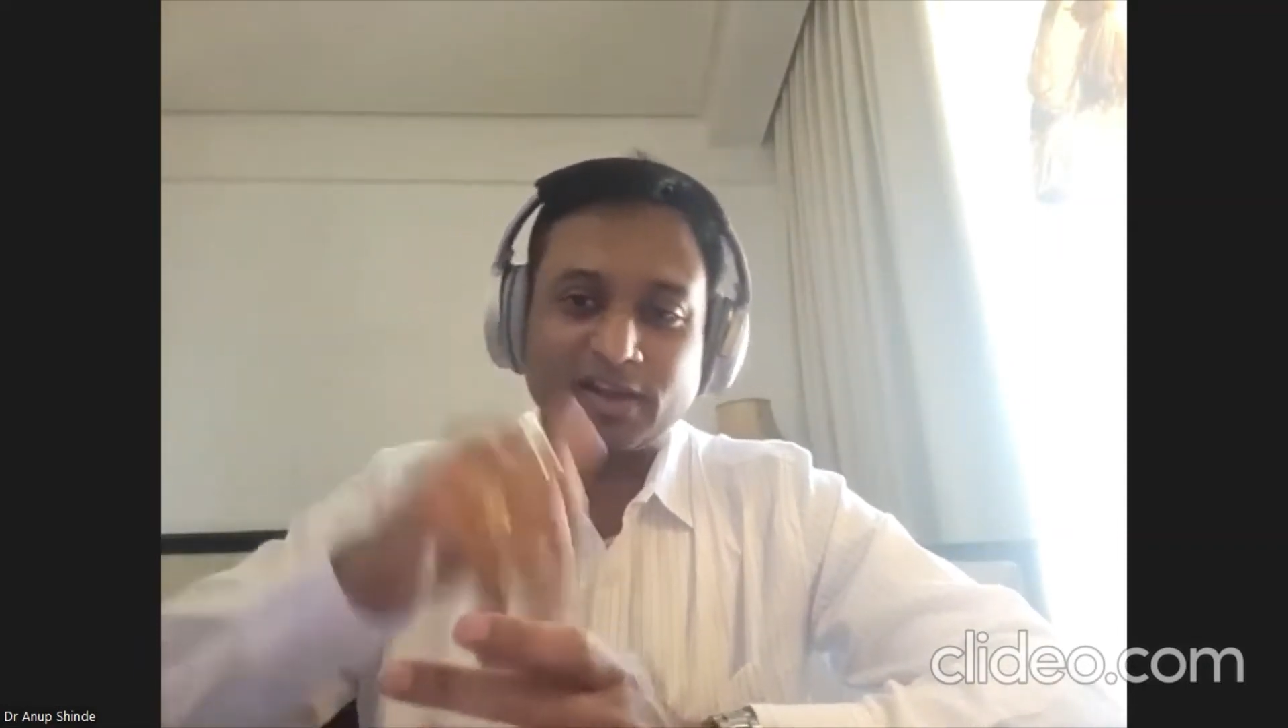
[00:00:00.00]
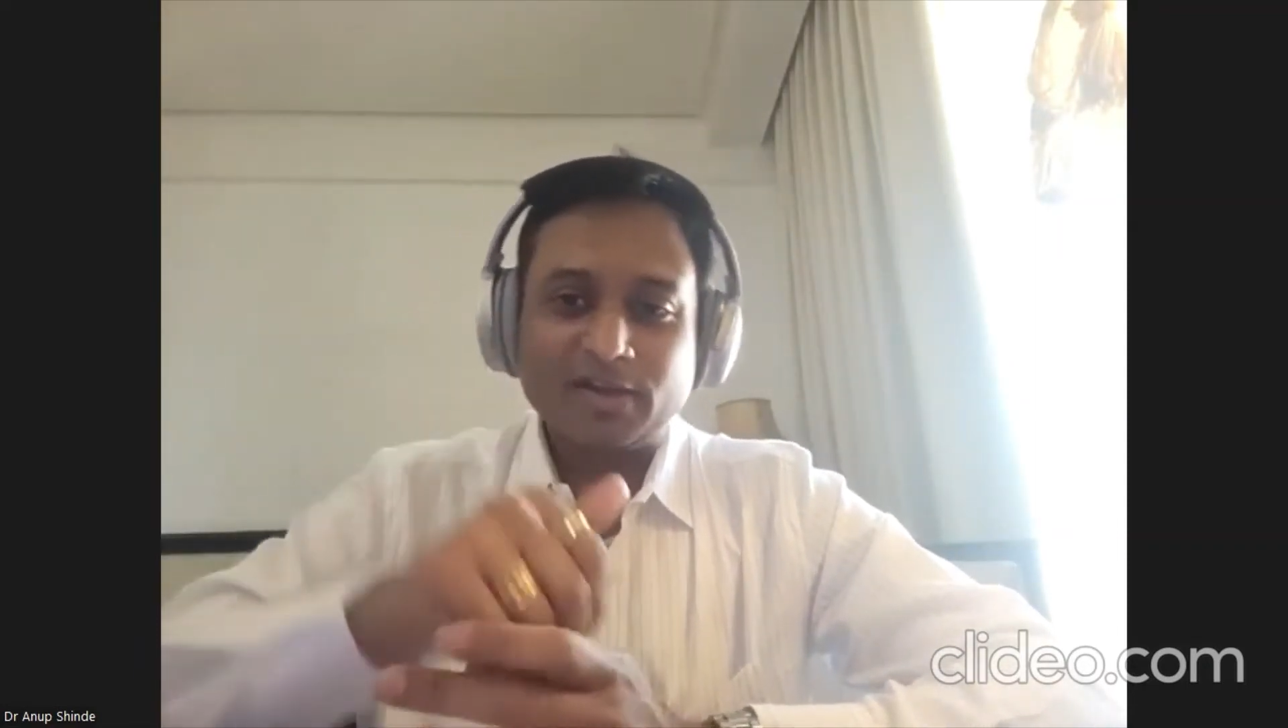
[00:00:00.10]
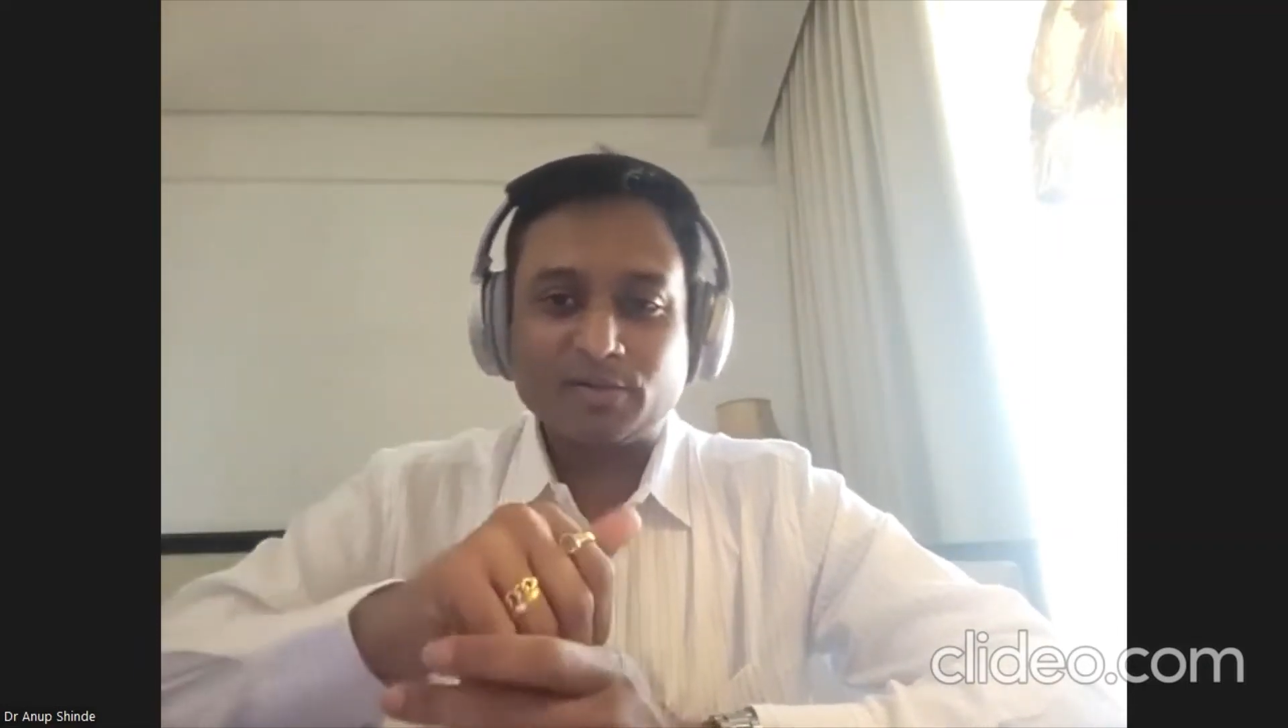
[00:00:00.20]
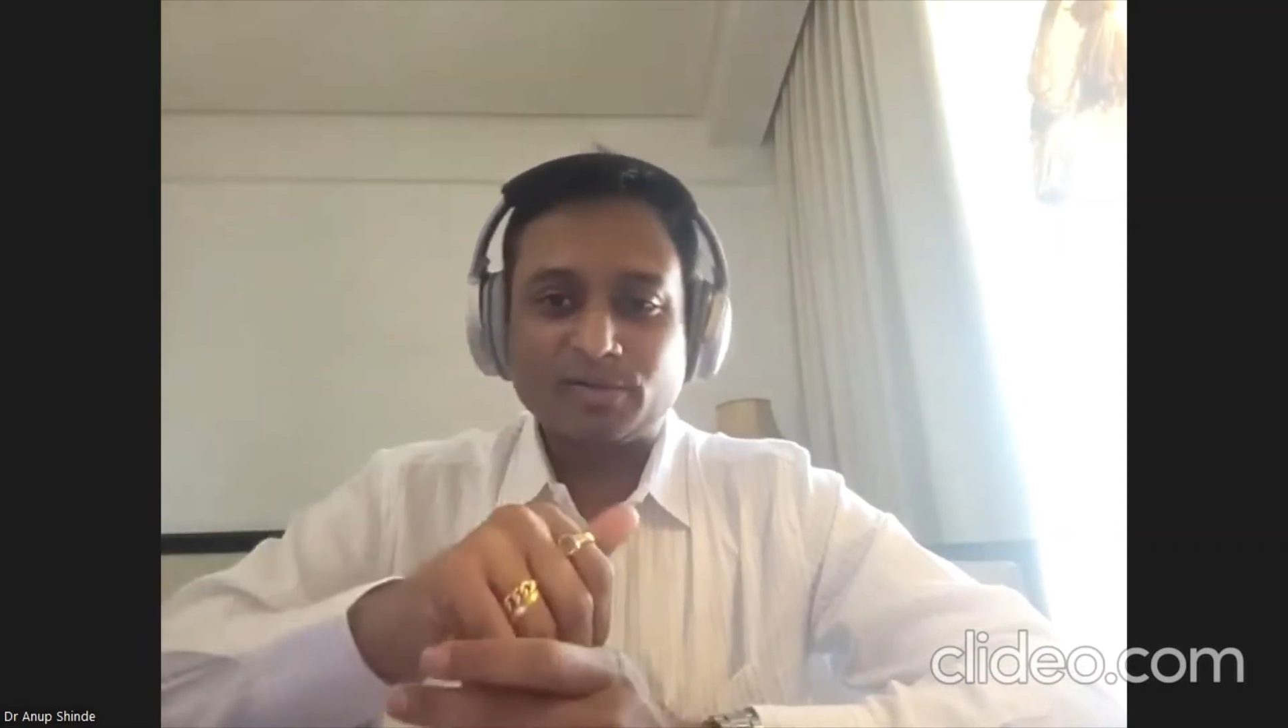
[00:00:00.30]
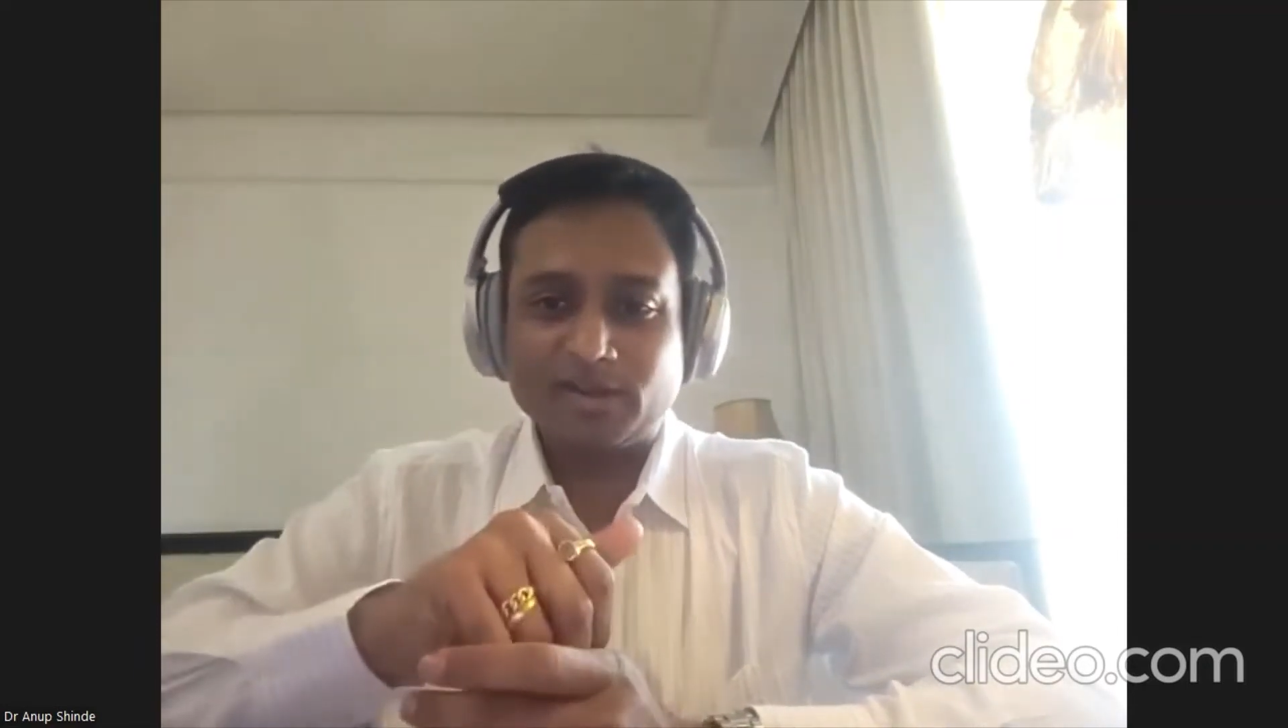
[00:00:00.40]

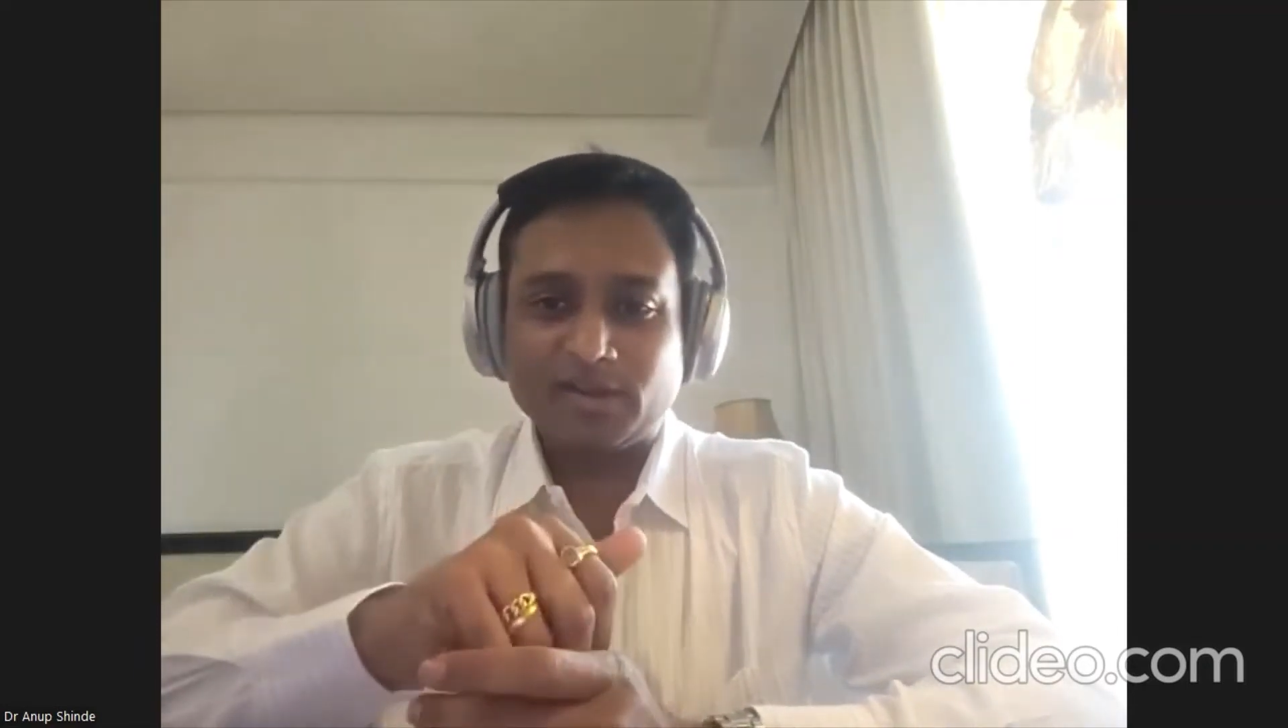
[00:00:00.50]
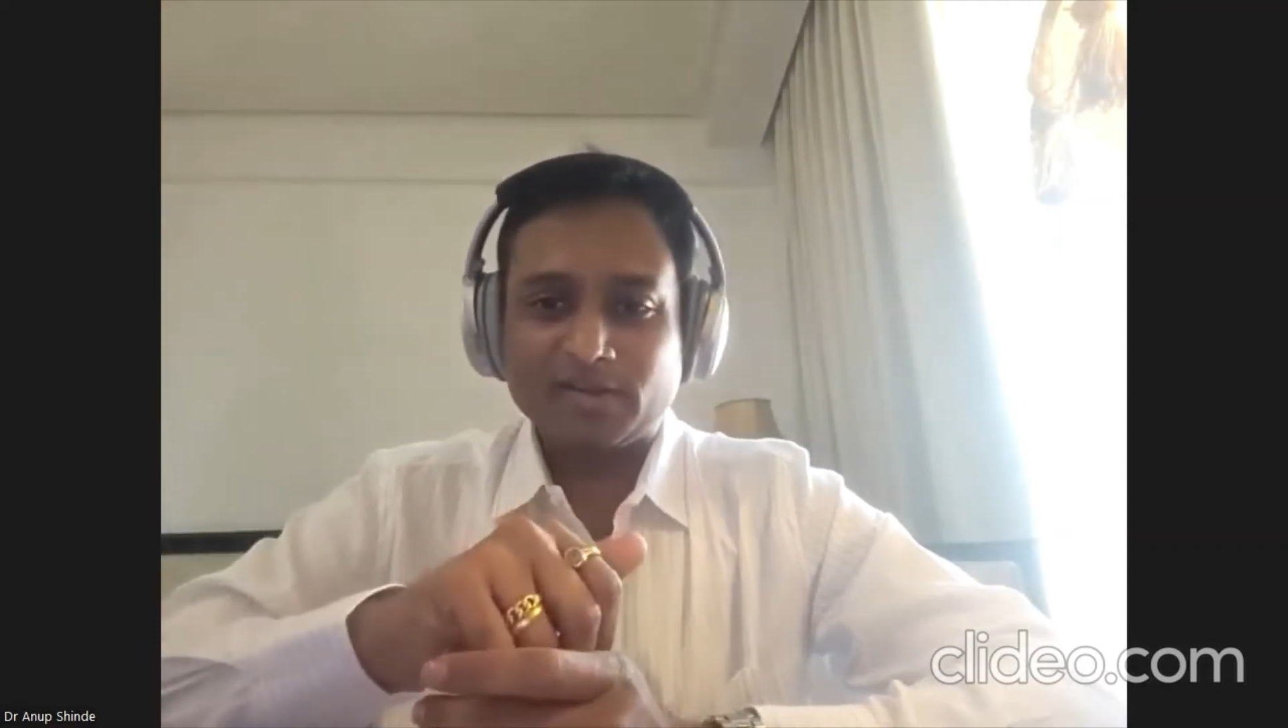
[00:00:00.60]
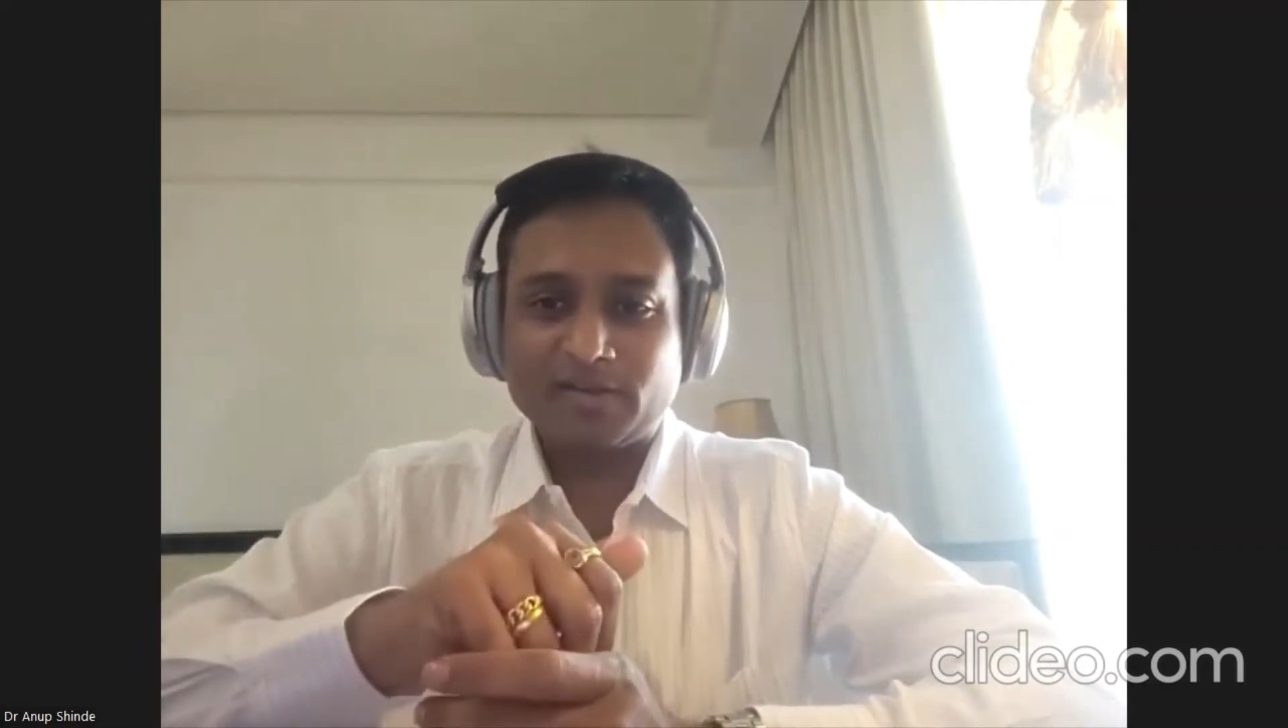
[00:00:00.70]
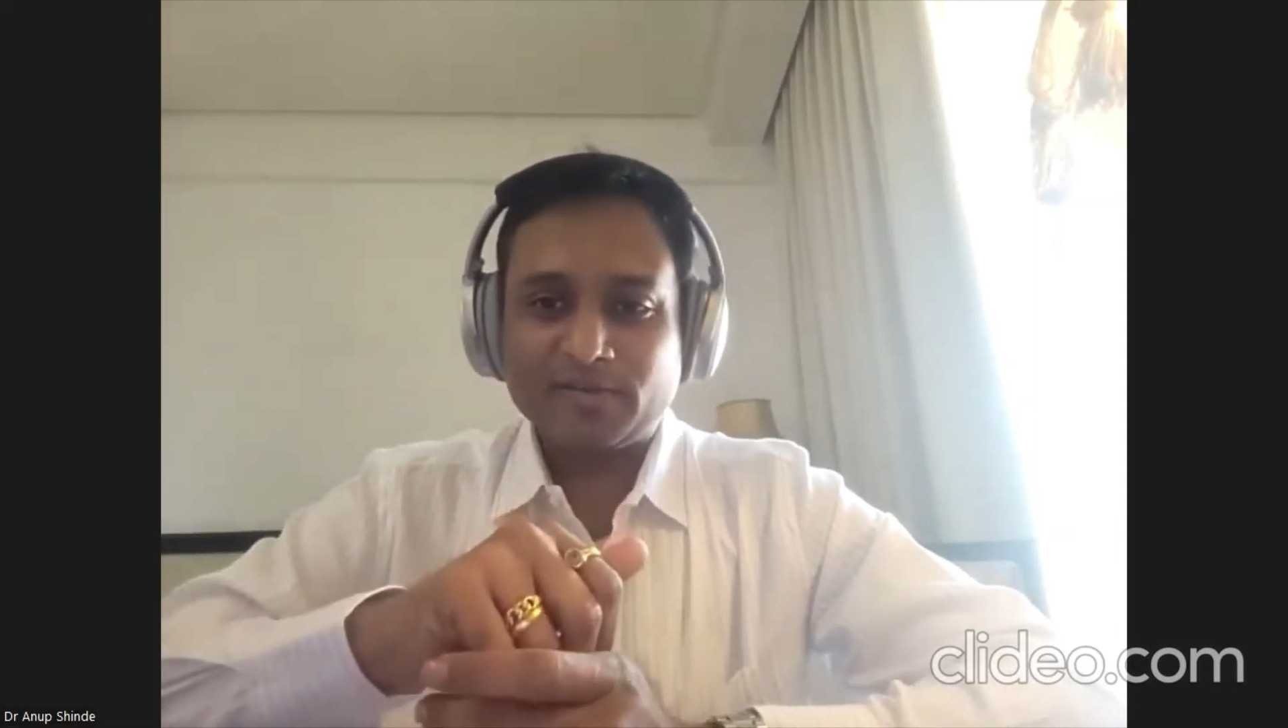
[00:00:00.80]
into the lung.